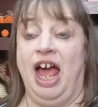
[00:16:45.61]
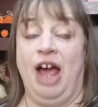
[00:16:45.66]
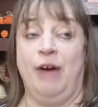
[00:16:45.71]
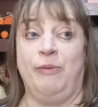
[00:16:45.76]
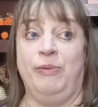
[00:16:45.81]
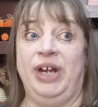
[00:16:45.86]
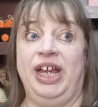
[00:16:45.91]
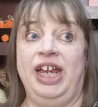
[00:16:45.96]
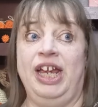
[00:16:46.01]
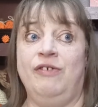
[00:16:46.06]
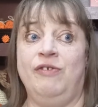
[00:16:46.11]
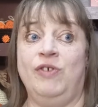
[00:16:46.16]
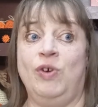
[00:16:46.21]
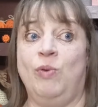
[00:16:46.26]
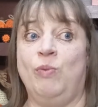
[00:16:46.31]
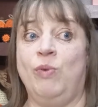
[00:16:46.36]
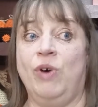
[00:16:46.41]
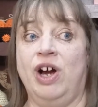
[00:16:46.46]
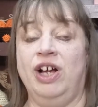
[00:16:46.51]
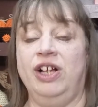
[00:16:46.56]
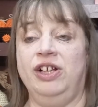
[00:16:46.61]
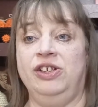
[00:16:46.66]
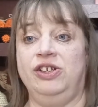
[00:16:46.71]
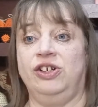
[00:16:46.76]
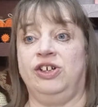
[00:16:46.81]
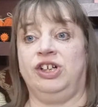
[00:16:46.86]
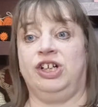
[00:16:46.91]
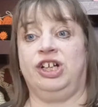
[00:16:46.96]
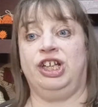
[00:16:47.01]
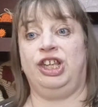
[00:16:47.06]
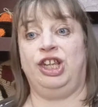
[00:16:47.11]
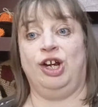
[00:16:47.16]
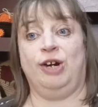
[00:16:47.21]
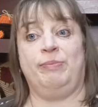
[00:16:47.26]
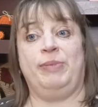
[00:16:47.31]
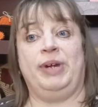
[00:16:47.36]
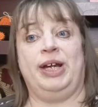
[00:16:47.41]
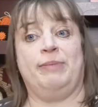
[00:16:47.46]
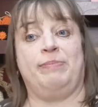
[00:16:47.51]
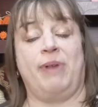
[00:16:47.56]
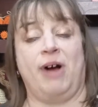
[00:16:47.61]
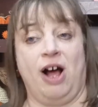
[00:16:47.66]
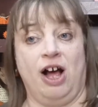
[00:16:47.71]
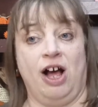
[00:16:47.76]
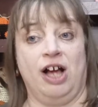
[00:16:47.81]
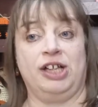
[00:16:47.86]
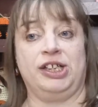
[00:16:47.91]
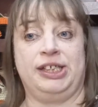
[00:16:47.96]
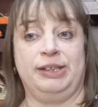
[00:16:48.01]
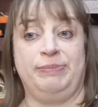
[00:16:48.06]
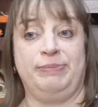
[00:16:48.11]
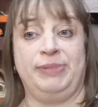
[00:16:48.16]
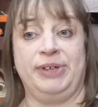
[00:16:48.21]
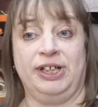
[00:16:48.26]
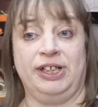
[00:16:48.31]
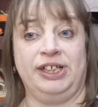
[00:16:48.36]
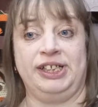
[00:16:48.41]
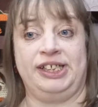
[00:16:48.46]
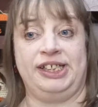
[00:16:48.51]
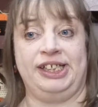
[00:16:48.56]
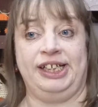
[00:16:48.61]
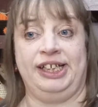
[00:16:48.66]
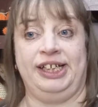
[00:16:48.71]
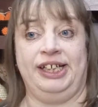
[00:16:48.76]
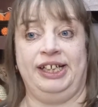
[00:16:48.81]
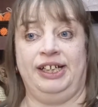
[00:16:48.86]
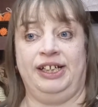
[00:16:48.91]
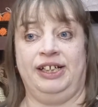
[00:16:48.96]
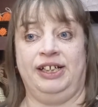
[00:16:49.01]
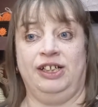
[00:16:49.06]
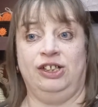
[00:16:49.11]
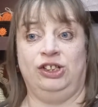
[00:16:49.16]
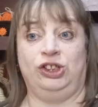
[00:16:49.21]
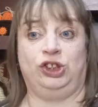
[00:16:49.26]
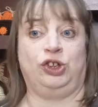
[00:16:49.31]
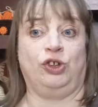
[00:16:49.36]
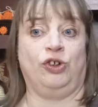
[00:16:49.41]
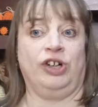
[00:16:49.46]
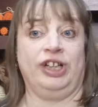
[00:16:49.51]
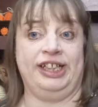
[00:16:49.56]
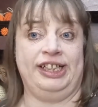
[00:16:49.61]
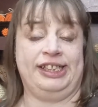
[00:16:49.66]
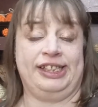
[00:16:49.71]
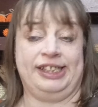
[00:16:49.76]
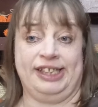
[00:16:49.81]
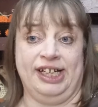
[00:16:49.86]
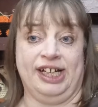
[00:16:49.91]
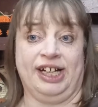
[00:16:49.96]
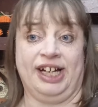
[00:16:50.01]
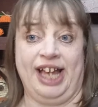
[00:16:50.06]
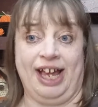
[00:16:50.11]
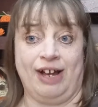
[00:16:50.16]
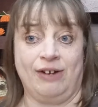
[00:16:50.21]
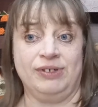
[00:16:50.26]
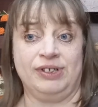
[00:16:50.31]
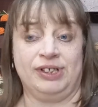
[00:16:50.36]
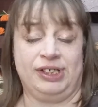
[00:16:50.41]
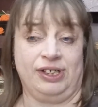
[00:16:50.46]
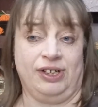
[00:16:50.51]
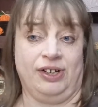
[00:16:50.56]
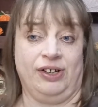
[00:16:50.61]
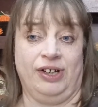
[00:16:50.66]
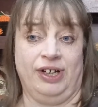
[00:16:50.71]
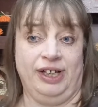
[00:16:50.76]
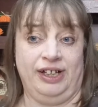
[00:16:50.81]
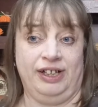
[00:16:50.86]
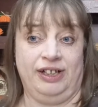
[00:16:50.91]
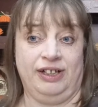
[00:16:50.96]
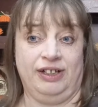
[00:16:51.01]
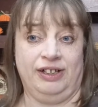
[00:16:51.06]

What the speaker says: And we even wondered, could there be a possibility Chorley snuck outside?